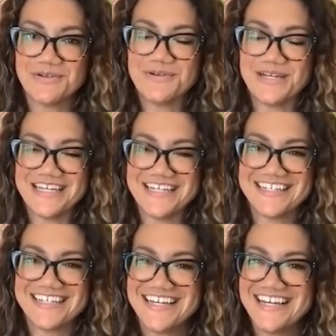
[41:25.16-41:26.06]
the week,
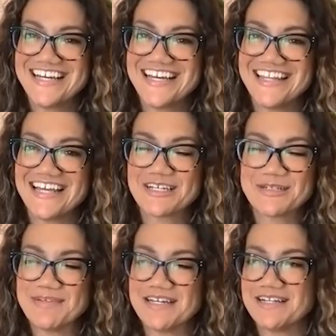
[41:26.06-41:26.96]
and that
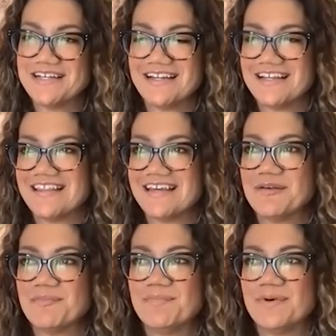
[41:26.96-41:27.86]
could be in
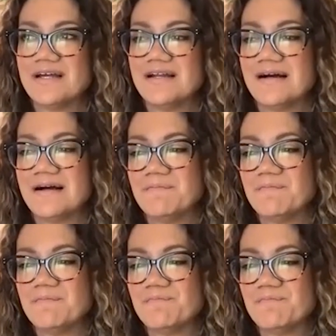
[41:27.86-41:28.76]
anything. But um,
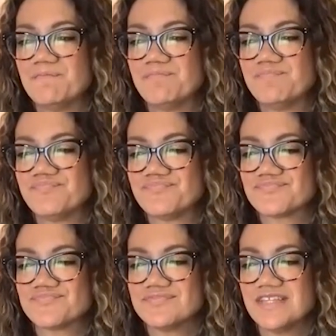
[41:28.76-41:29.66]

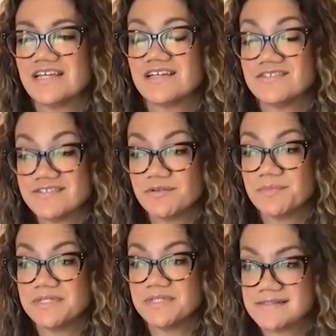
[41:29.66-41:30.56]
like it could still be
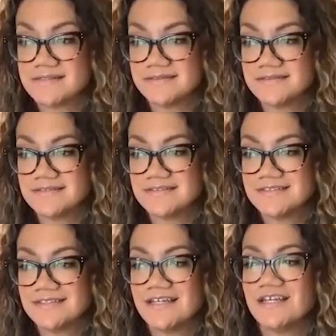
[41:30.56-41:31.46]
taxes.
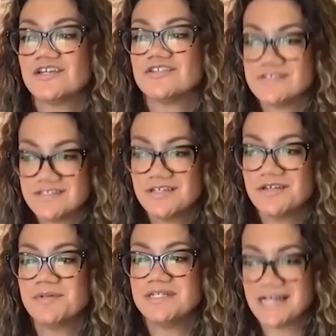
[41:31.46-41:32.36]
It could still be